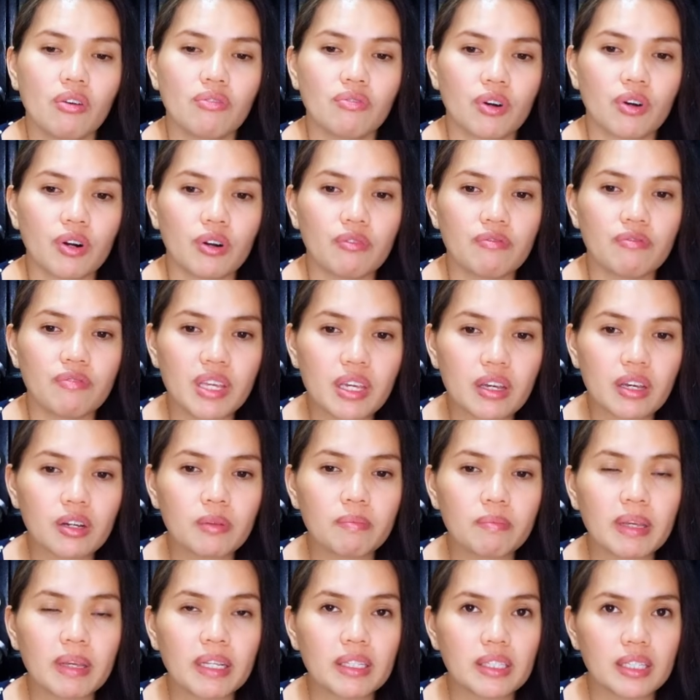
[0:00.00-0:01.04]
For
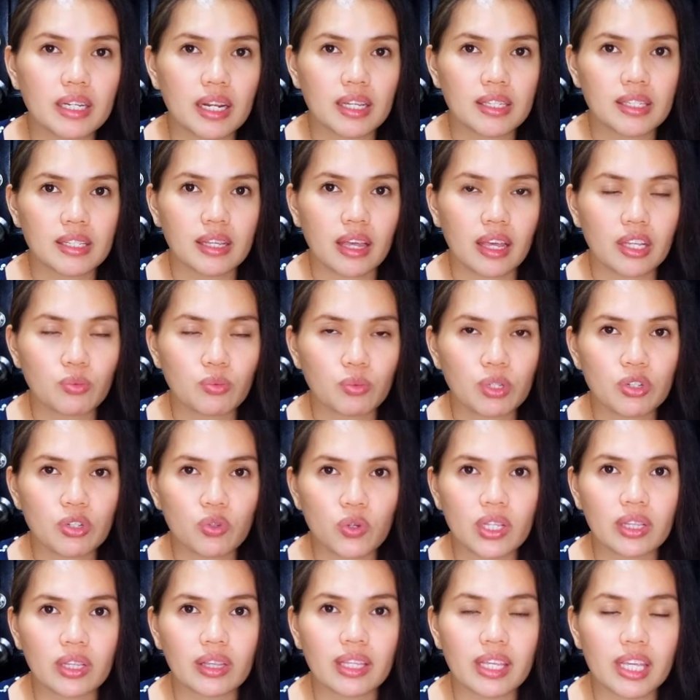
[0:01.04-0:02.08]
vehicle maintenance, guys, we do
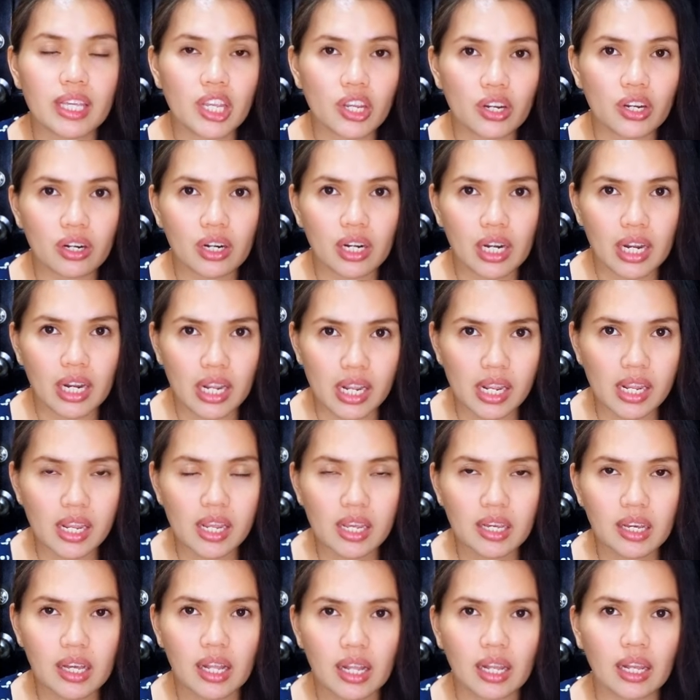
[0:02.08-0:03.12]
it yearly,
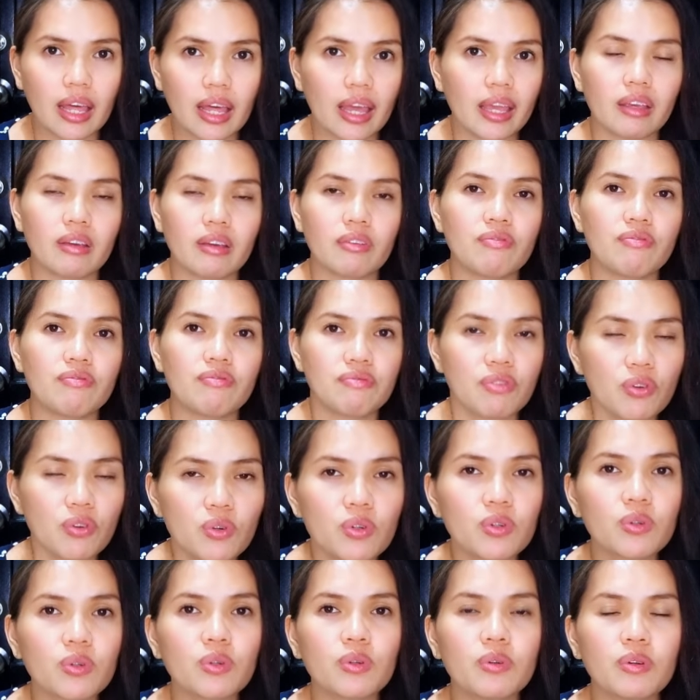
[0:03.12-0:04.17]
like
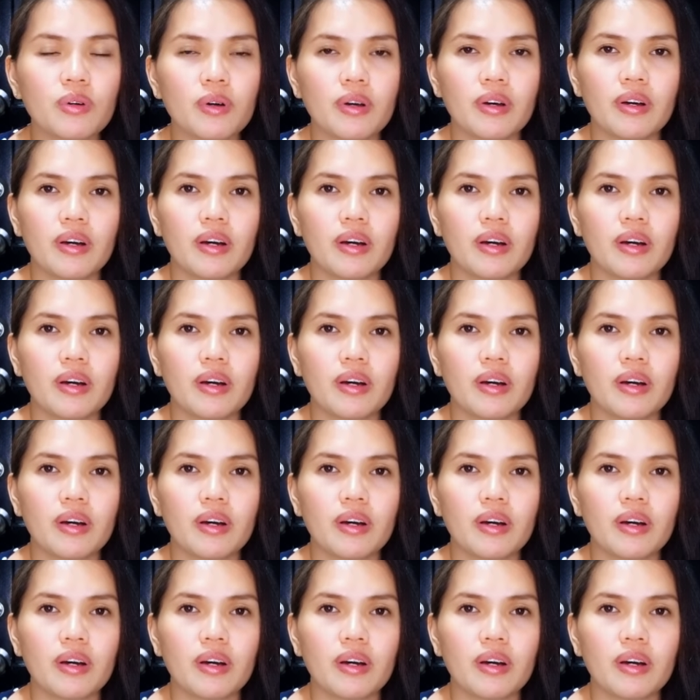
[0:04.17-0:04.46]
full